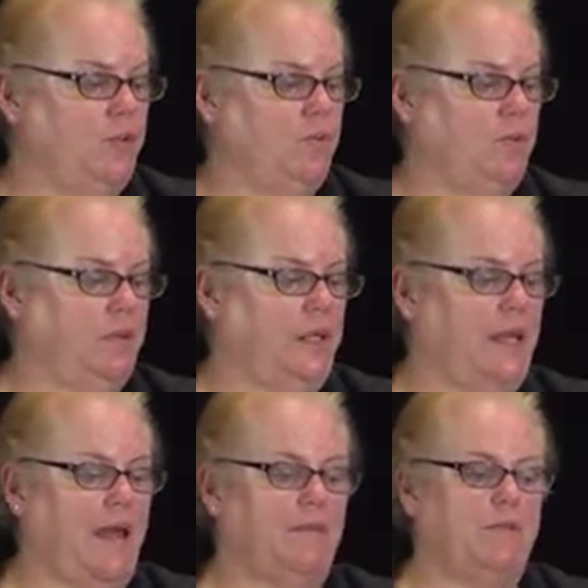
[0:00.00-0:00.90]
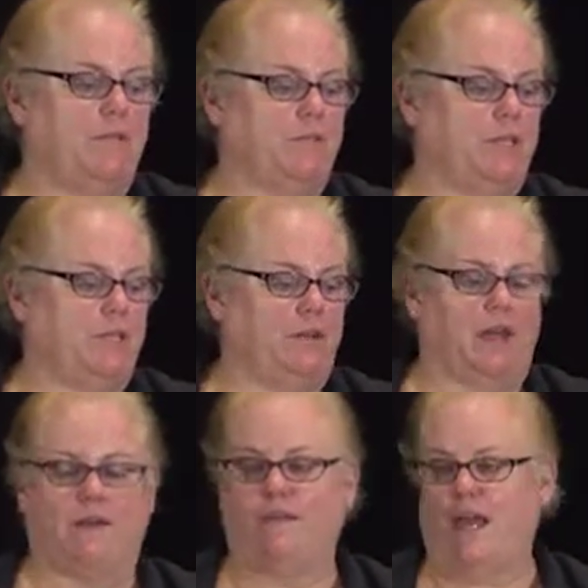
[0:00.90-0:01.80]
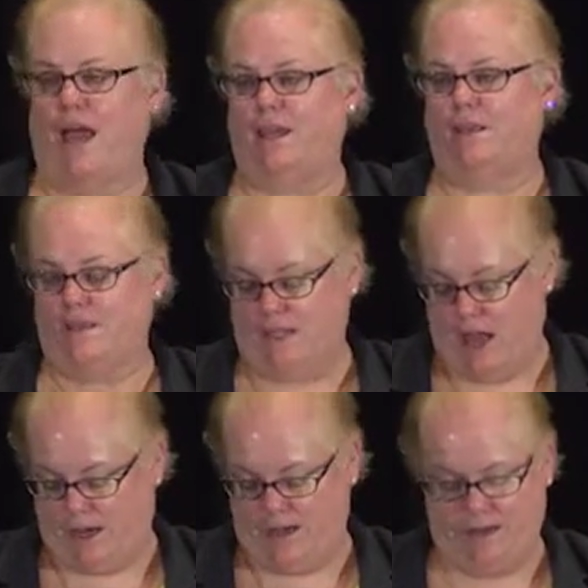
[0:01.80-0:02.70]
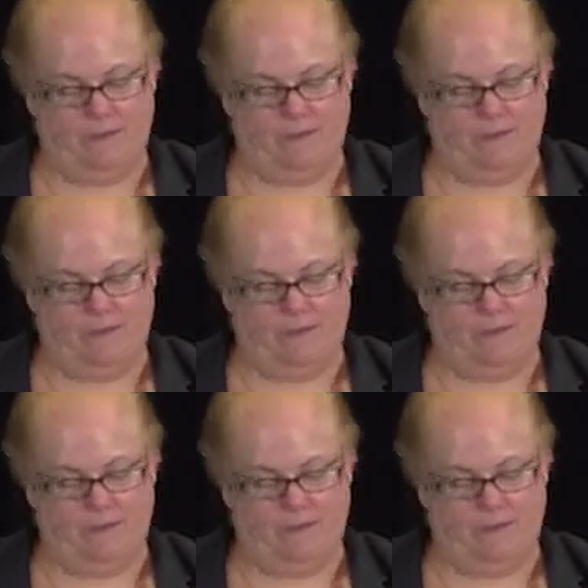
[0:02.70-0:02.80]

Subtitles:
you complete M1311 at SOC?